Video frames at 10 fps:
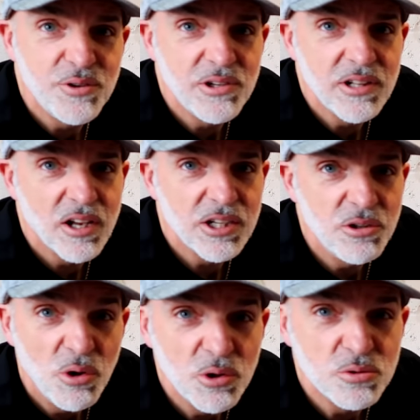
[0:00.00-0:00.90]
for like
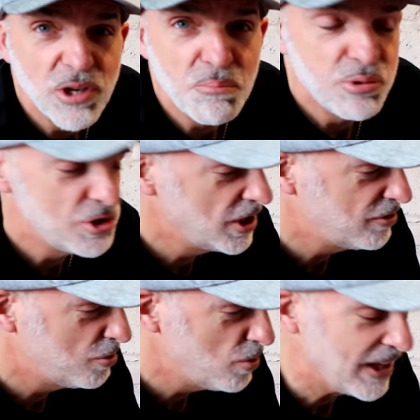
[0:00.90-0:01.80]
an oil temperature,
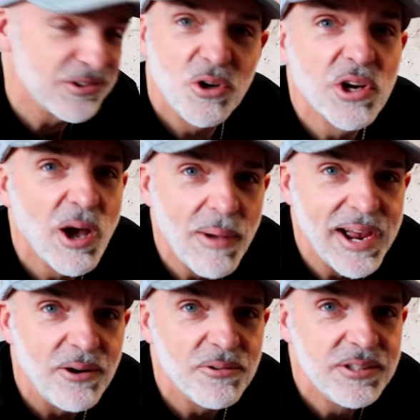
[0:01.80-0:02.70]
so all that's got to come
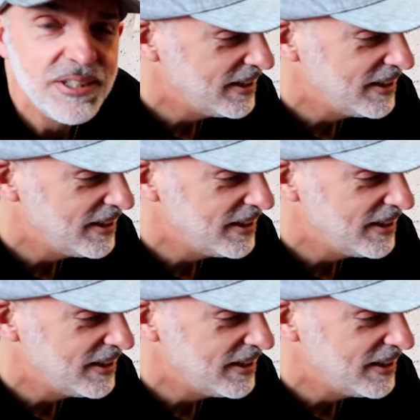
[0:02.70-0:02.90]
out.